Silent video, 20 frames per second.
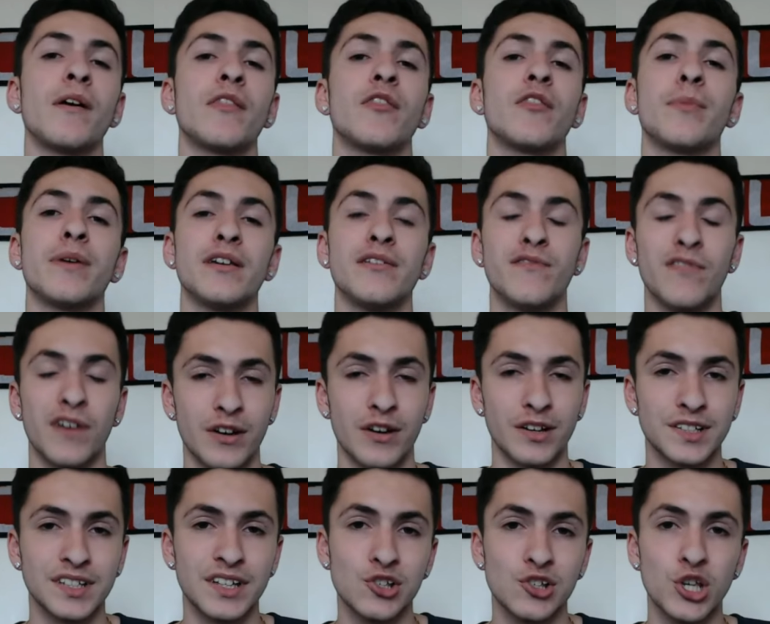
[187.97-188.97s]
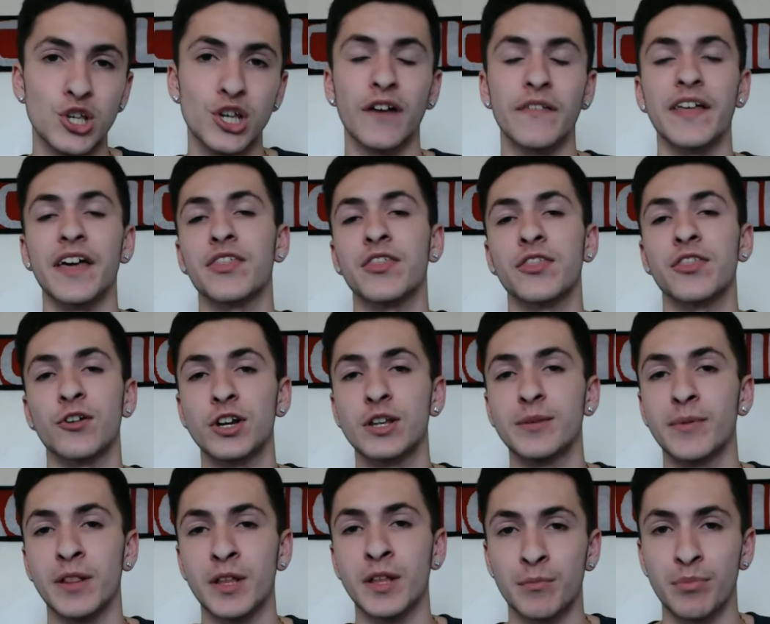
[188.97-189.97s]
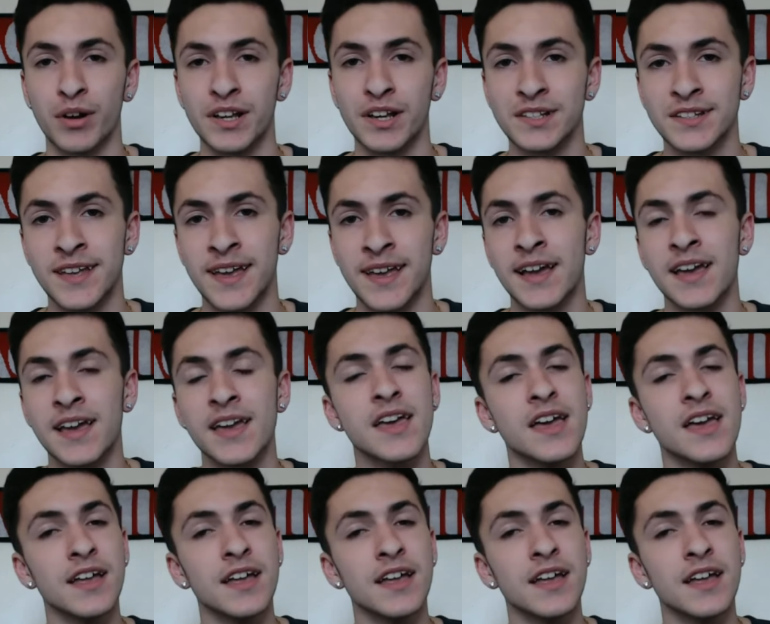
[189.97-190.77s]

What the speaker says: They're being very stingy on that 30 million price tag.